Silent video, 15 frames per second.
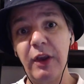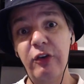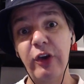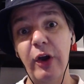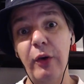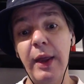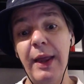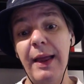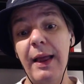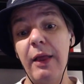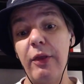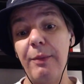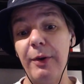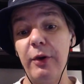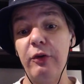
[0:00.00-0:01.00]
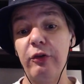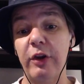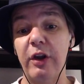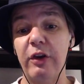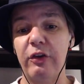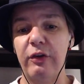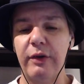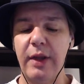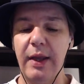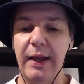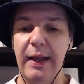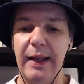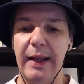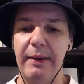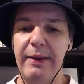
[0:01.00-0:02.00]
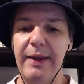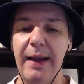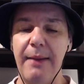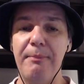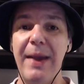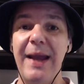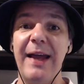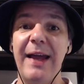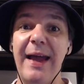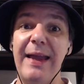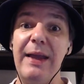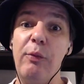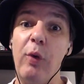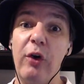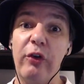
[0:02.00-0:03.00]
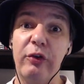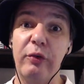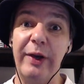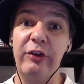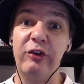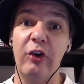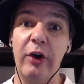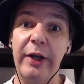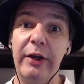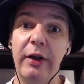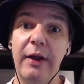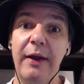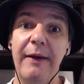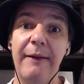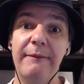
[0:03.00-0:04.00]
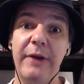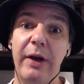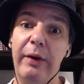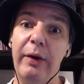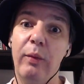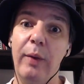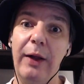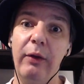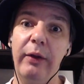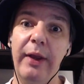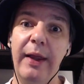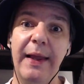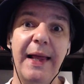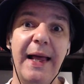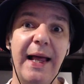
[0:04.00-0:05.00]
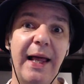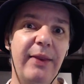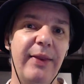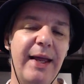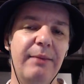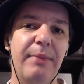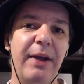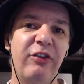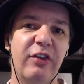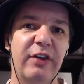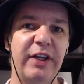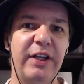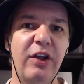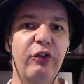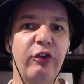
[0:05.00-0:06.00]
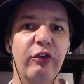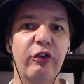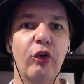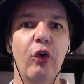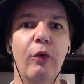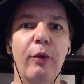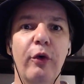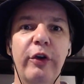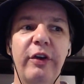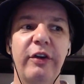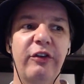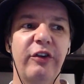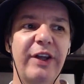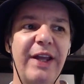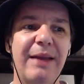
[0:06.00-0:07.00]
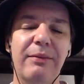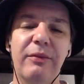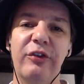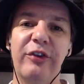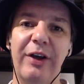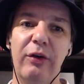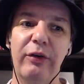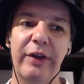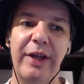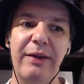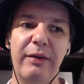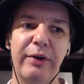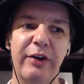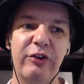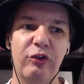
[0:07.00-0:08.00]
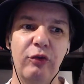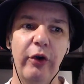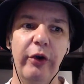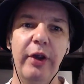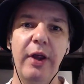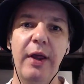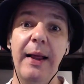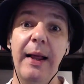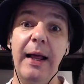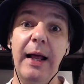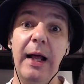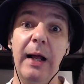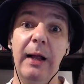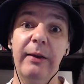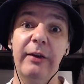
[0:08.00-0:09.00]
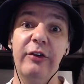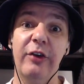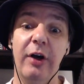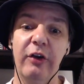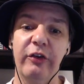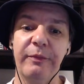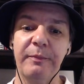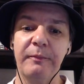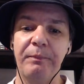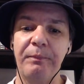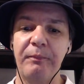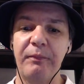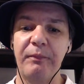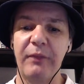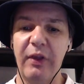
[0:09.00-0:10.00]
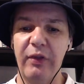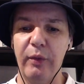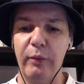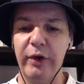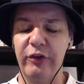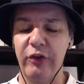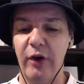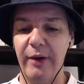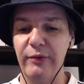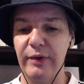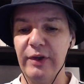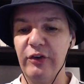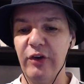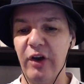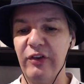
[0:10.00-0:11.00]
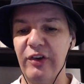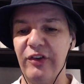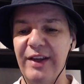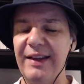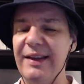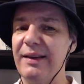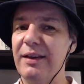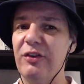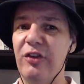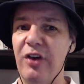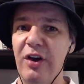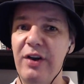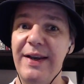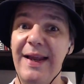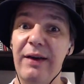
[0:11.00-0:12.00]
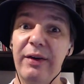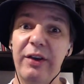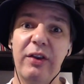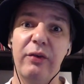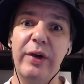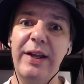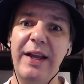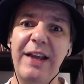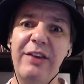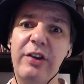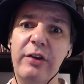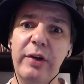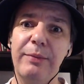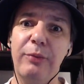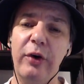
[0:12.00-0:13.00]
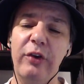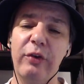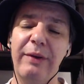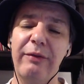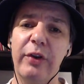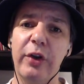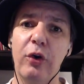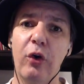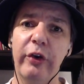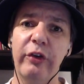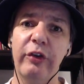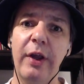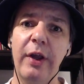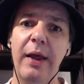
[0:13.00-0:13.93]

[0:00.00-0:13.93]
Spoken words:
So the Blues, made hay whilst the rain shined very well, and then basically used the scoreboard to keep the pressure on the Tars. There were times when the Tars, as I say, turned down 3 easy 3 points, went for the corners.